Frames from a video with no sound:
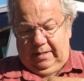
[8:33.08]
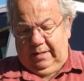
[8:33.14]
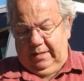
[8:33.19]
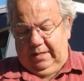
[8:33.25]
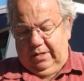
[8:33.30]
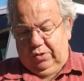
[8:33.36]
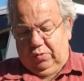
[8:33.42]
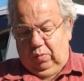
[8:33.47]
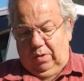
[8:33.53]

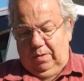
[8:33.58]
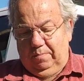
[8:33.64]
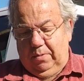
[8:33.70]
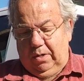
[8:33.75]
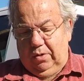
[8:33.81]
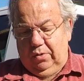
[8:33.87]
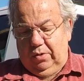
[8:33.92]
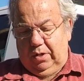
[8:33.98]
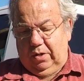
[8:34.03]
There's one
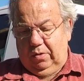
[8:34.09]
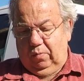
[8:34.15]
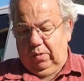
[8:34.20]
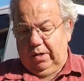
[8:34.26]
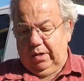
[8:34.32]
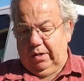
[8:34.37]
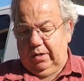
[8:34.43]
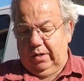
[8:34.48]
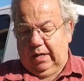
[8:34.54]
mode
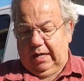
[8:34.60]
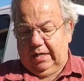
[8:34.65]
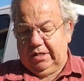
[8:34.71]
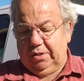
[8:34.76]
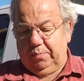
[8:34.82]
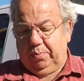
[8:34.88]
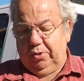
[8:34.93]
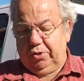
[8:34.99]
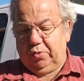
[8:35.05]
where I
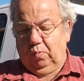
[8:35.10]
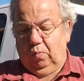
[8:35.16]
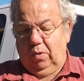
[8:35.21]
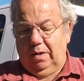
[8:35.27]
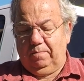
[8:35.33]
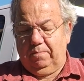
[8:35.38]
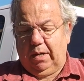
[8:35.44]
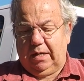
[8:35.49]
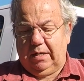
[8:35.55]
just push
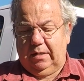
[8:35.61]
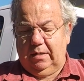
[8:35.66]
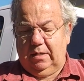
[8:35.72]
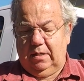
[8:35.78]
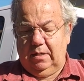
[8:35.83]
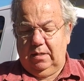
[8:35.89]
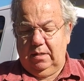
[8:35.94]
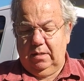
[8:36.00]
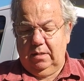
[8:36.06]
one button.
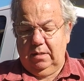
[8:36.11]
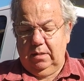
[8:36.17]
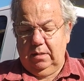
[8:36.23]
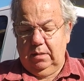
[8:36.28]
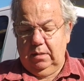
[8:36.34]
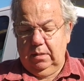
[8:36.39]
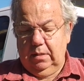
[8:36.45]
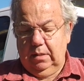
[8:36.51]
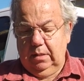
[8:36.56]

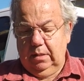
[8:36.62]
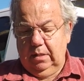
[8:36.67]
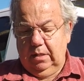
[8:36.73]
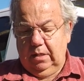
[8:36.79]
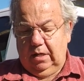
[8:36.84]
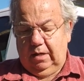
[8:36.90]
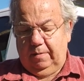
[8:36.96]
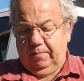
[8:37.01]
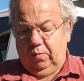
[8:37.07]

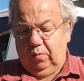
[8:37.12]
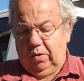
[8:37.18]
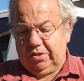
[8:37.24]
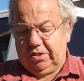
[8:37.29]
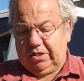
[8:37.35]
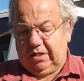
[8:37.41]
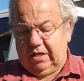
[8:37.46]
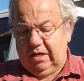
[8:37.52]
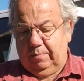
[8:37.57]
Up
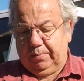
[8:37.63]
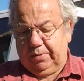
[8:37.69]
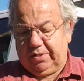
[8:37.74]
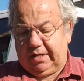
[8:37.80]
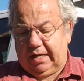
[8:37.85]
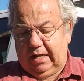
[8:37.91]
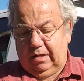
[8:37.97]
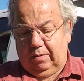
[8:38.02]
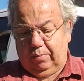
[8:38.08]
wants the compass
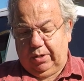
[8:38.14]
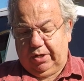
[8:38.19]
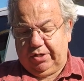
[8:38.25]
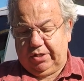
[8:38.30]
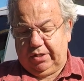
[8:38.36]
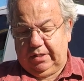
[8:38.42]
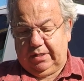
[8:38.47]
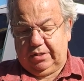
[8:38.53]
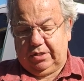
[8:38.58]

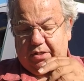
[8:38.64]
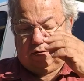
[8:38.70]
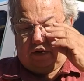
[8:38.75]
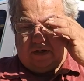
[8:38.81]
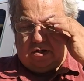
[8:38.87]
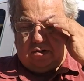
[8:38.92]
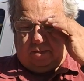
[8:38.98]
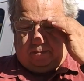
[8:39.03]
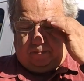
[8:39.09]
calibration.
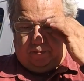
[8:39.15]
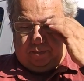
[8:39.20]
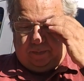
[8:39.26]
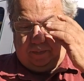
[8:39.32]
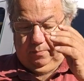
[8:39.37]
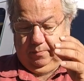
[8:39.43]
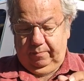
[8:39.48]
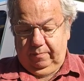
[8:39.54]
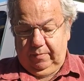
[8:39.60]
Let's
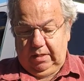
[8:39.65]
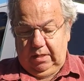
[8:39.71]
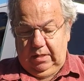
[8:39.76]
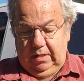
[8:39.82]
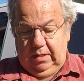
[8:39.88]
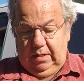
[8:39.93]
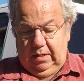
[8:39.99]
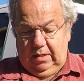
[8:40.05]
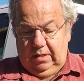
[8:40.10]

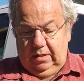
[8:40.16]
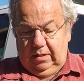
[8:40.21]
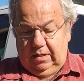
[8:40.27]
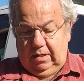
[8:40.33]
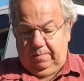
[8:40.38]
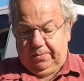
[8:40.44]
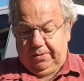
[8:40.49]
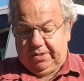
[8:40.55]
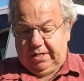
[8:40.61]

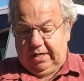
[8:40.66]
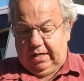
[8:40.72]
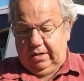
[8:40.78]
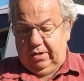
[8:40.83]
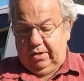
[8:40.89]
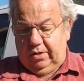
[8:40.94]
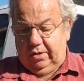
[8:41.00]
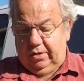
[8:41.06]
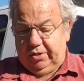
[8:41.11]
compass
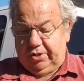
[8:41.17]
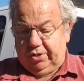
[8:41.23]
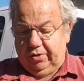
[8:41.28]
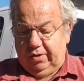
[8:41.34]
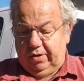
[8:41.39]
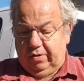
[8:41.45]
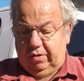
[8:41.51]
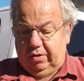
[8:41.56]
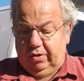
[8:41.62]
error. Sure,
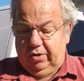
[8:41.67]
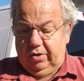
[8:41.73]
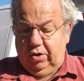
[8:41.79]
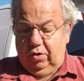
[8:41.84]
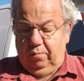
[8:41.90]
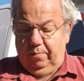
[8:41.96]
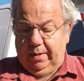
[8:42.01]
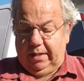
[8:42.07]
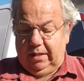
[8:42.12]
there are
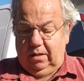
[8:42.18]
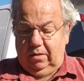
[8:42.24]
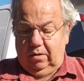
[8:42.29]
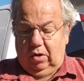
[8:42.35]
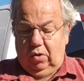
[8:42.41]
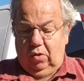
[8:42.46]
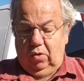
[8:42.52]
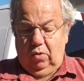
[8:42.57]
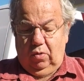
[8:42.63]
no metal.
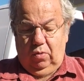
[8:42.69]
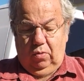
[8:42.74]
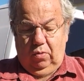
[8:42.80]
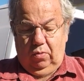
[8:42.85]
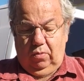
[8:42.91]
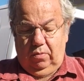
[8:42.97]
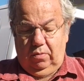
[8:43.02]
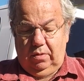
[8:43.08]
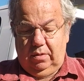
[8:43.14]

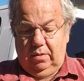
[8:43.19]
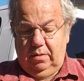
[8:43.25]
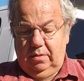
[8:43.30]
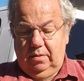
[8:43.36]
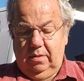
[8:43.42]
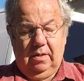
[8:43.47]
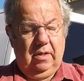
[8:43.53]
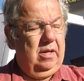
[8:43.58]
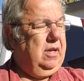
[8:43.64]
Oh,
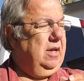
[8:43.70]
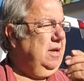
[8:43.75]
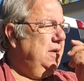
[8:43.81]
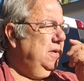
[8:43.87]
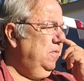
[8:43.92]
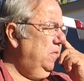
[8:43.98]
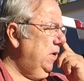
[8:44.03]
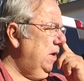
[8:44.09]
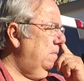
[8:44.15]

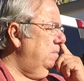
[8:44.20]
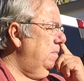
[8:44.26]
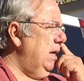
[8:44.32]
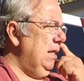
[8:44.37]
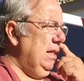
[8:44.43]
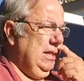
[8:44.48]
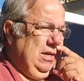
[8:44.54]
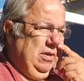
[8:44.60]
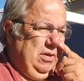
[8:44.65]
we got
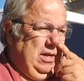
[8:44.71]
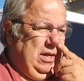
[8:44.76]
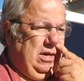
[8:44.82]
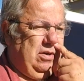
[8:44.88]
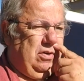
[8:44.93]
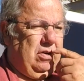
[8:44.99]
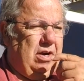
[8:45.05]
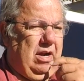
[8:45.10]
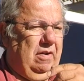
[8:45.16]
metal near the
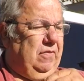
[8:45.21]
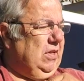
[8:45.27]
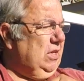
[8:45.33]
aircraft.